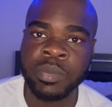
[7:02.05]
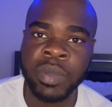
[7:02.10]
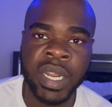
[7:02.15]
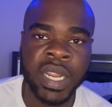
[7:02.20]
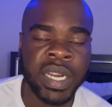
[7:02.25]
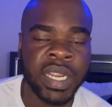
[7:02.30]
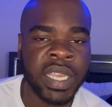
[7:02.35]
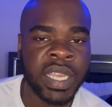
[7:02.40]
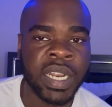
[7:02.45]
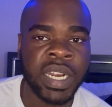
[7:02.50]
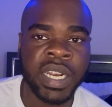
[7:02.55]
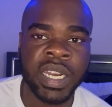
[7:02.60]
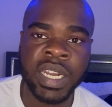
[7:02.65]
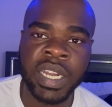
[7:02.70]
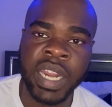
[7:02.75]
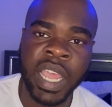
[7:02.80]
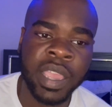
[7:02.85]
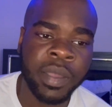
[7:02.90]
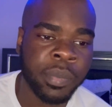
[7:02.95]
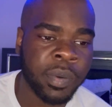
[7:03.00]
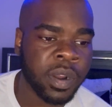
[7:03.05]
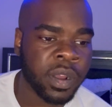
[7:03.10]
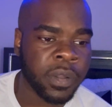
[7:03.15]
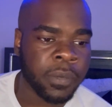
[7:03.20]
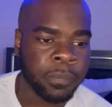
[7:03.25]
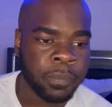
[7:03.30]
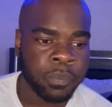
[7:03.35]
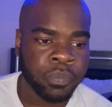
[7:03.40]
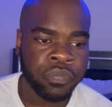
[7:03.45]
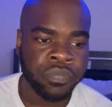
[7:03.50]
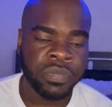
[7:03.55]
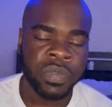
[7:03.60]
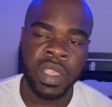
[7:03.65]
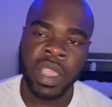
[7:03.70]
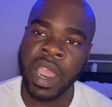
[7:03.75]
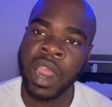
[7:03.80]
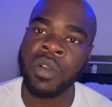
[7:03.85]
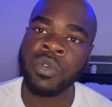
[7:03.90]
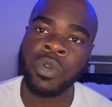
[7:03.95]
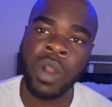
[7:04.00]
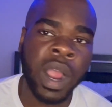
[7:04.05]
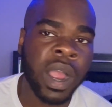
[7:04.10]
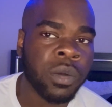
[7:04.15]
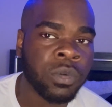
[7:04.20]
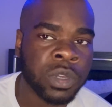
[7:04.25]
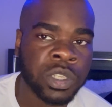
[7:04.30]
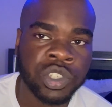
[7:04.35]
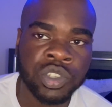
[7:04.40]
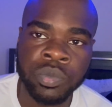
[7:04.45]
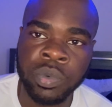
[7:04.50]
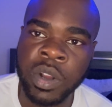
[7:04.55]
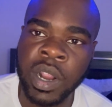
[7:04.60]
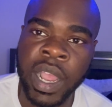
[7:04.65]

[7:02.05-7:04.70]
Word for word: but at the end of the day, bro, I rock with you, bro.